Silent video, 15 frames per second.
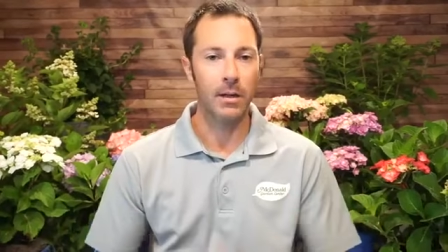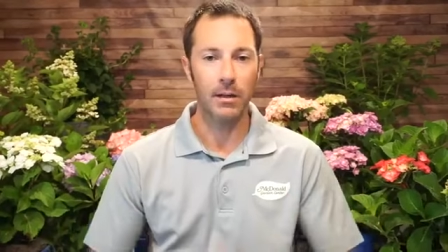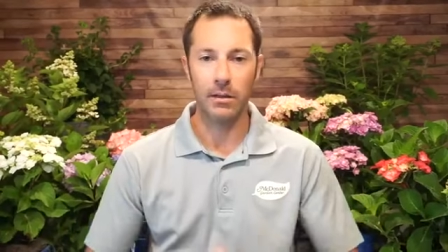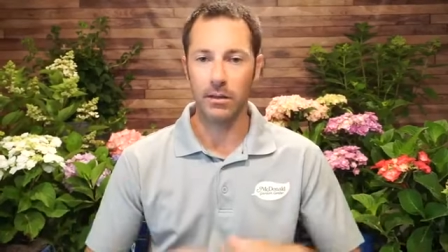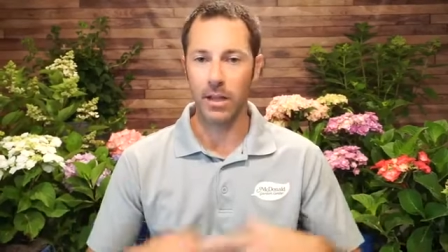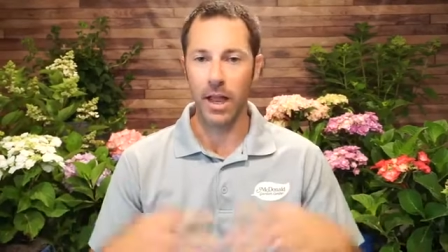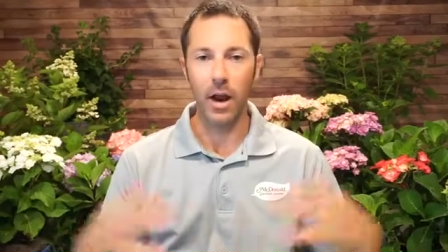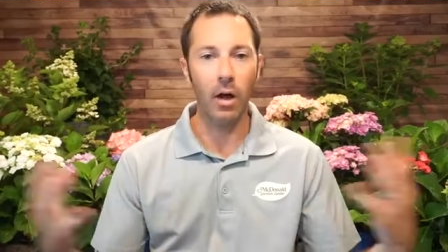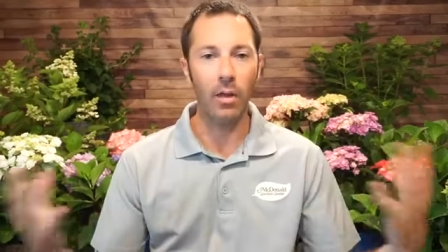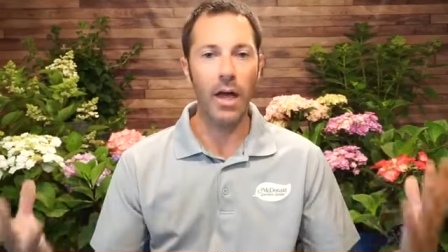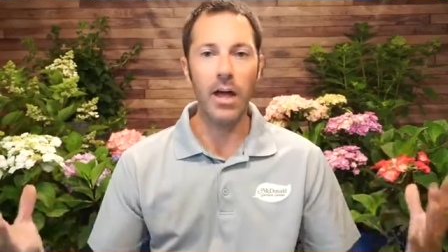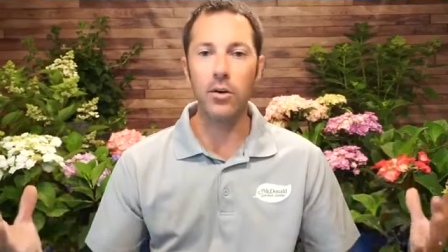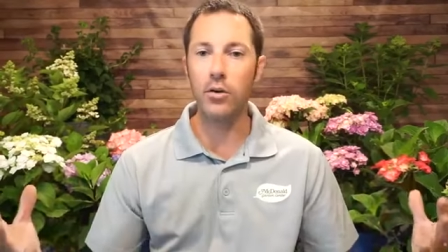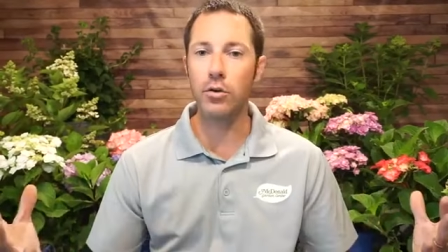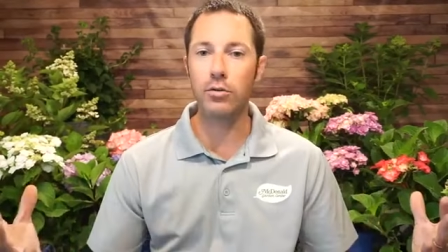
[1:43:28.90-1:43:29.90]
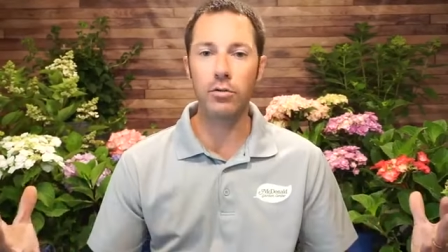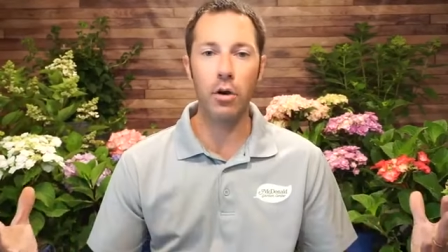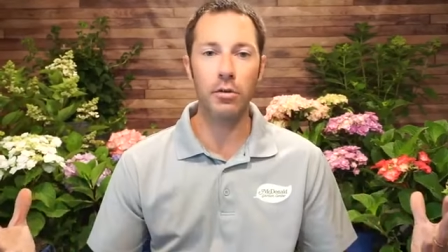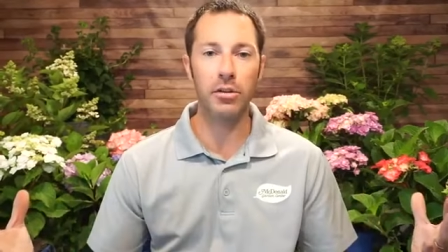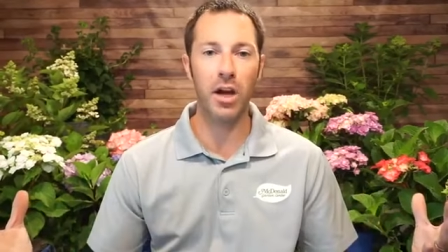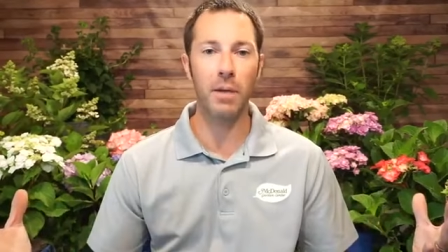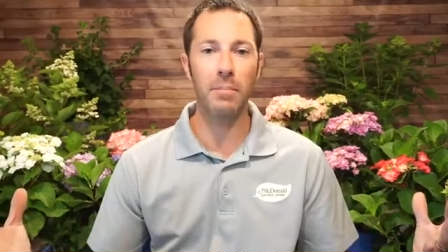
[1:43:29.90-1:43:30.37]
Let all that new
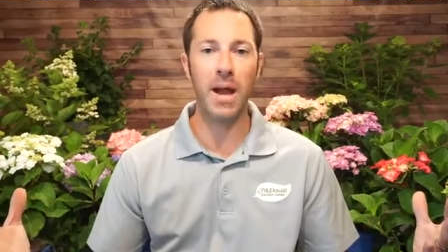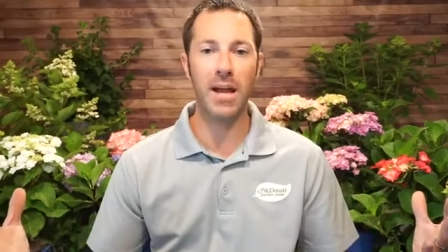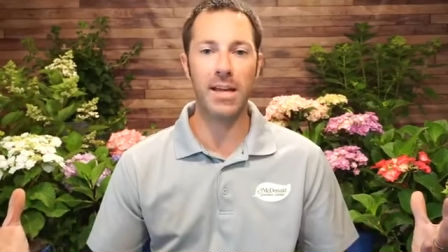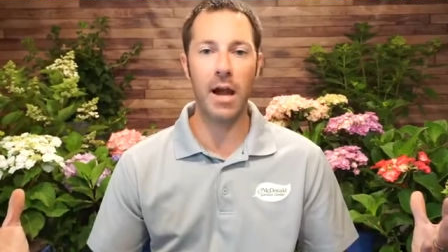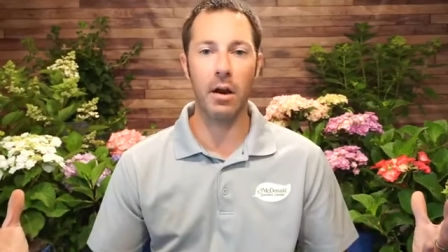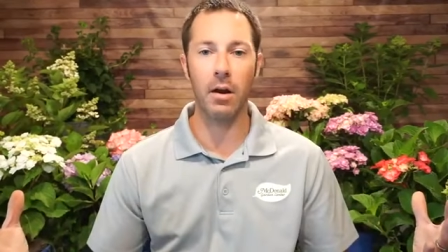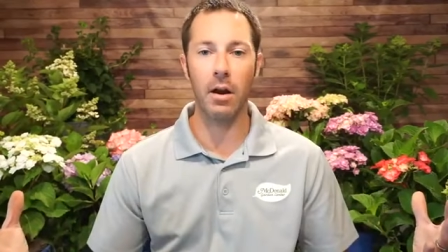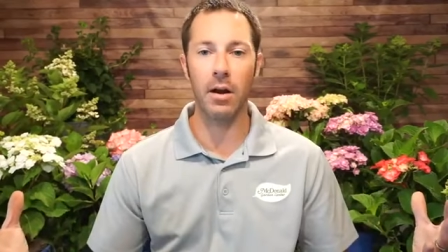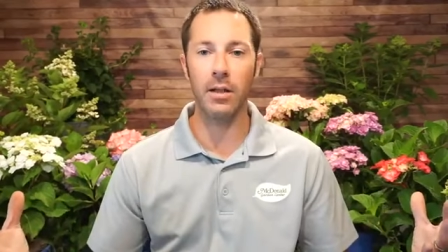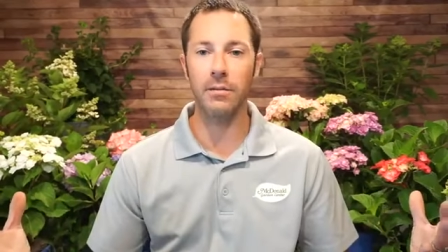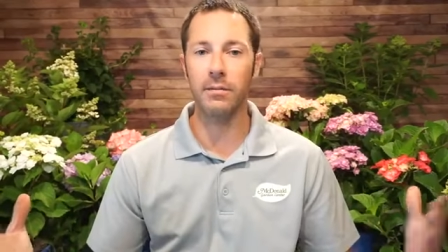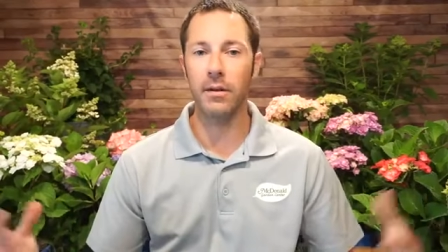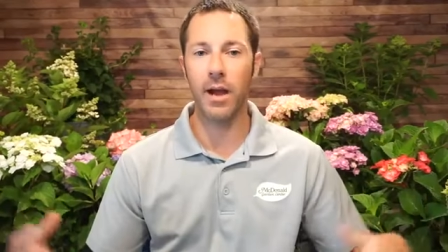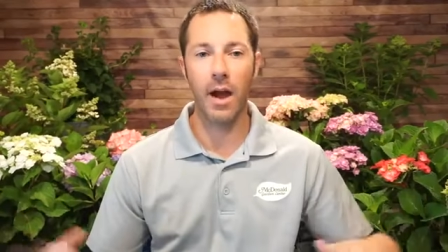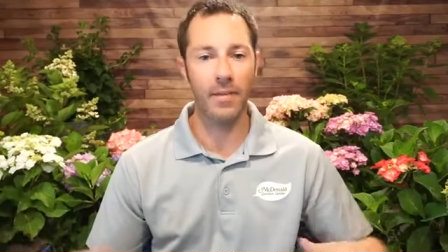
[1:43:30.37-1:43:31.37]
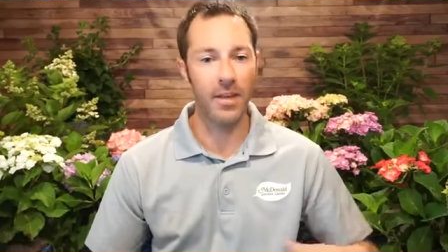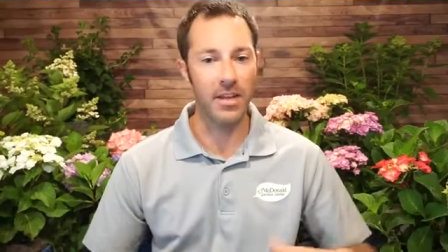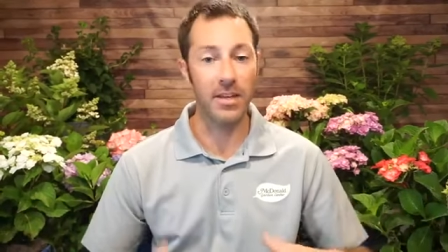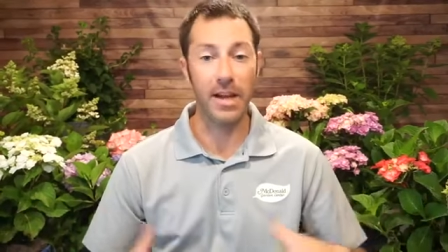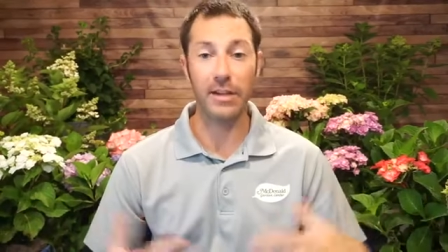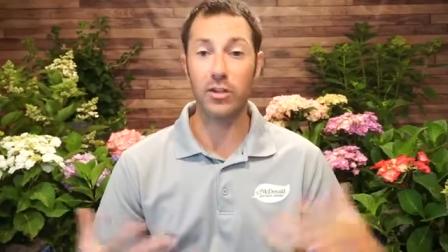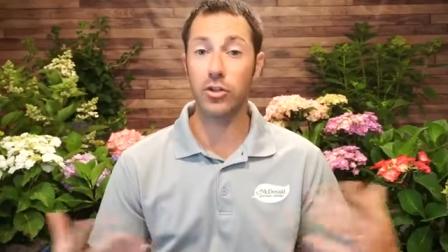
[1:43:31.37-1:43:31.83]
growth come back out on it, and then
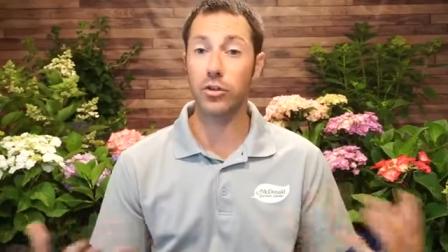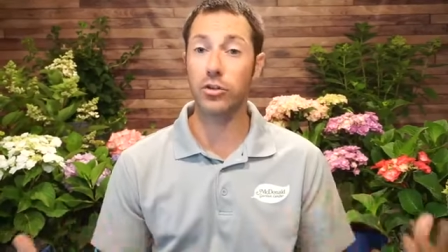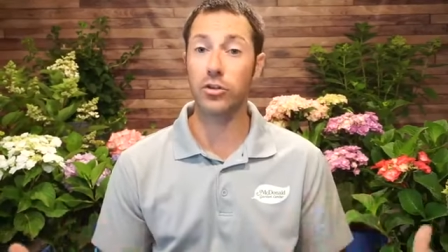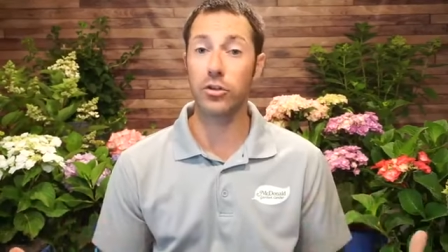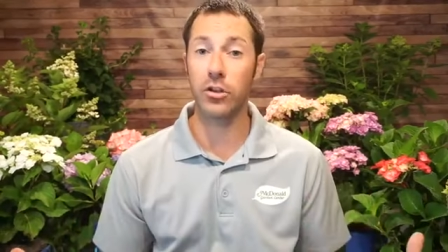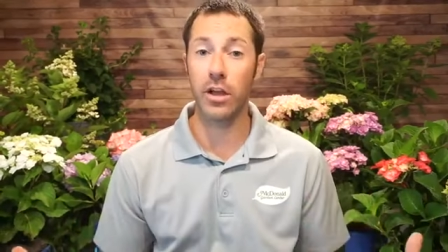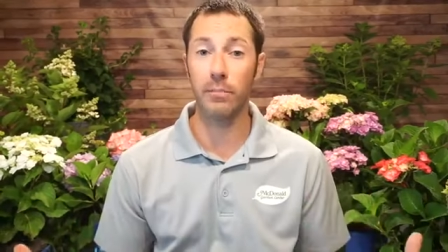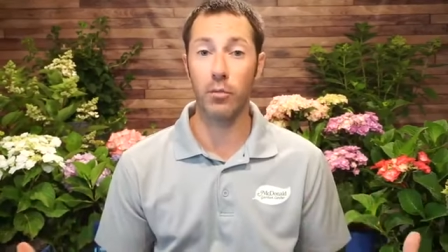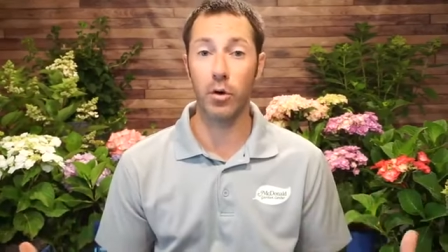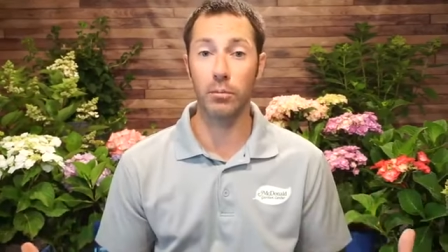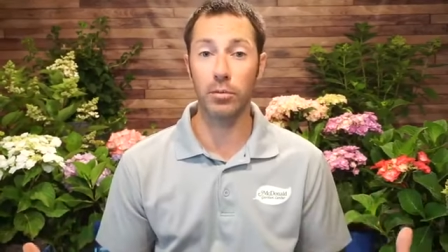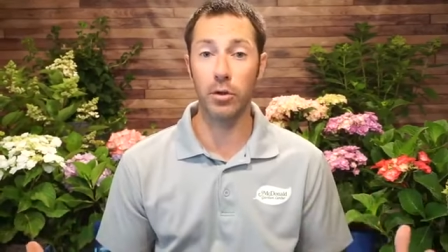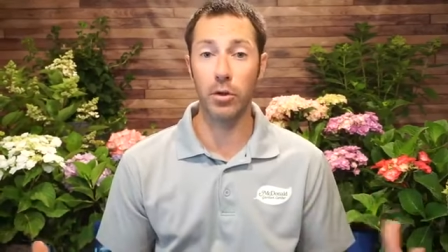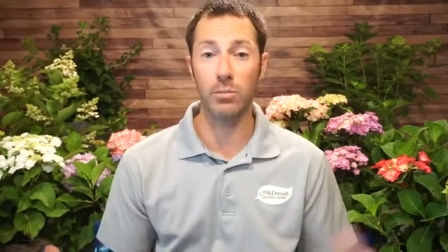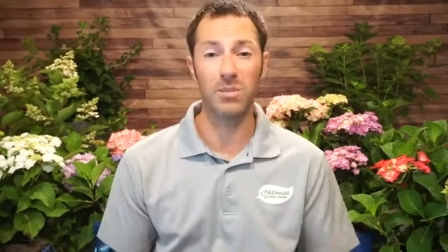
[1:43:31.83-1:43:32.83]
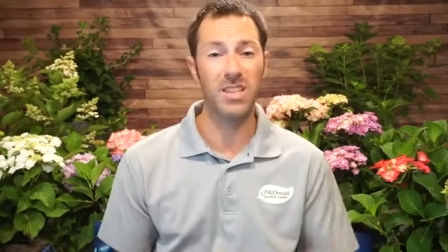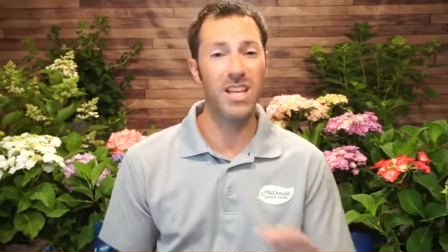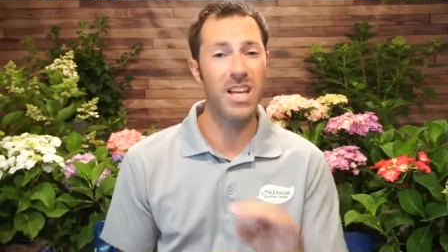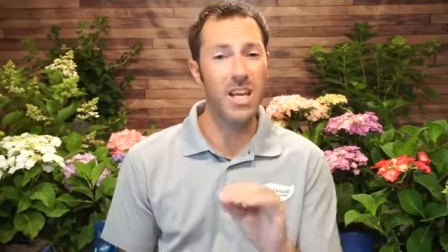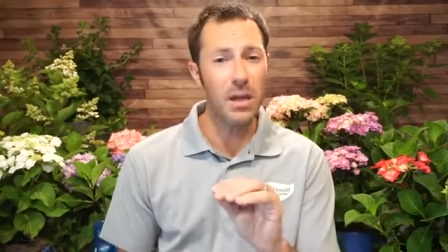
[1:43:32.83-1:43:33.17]
next year you should get more blooms.